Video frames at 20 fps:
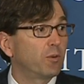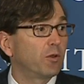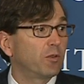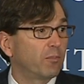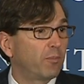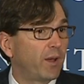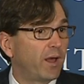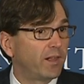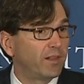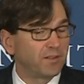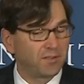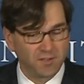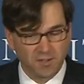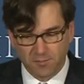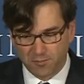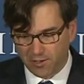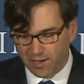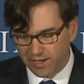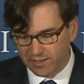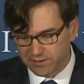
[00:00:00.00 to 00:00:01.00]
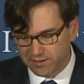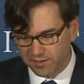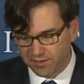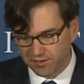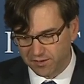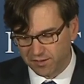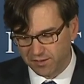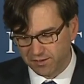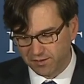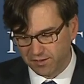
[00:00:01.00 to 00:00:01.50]
both policy
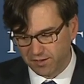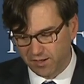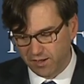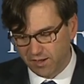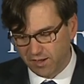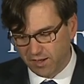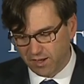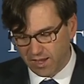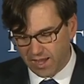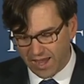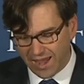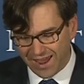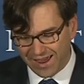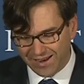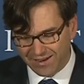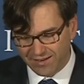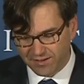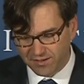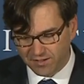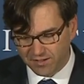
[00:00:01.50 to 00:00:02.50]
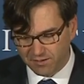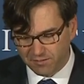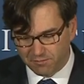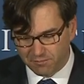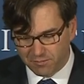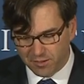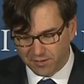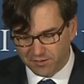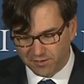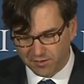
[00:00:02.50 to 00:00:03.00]
practices and
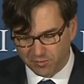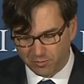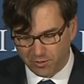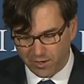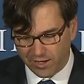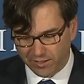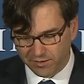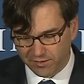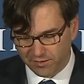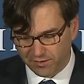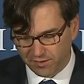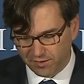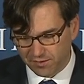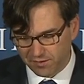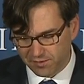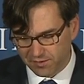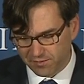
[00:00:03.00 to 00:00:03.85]
business practices.